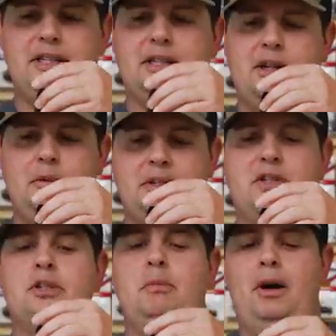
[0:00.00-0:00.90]
but it's a little bit
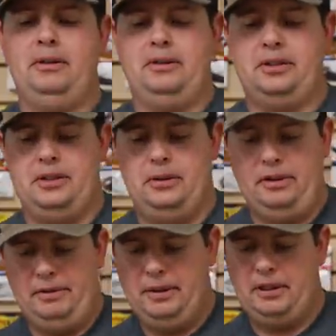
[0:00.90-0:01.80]
smaller. So
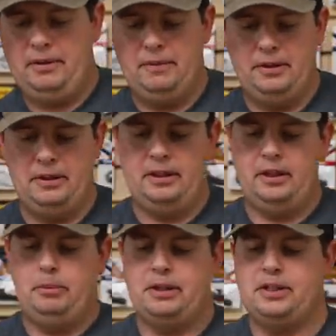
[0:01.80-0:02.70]
if you're looking for a
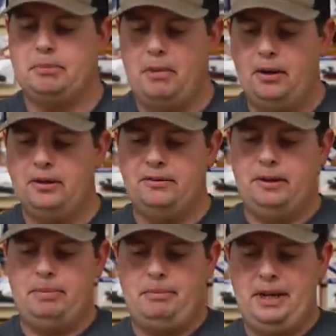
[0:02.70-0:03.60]
little bit smaller
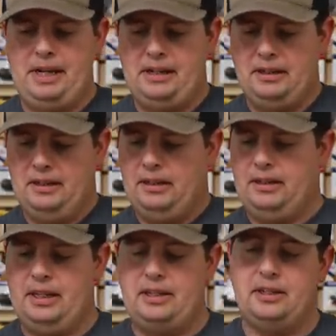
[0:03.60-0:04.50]
flipping bait,
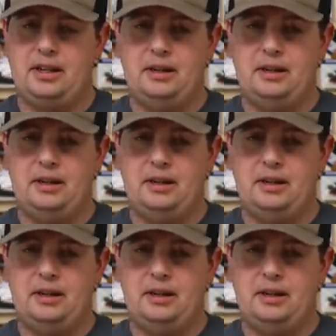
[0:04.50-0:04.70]
this is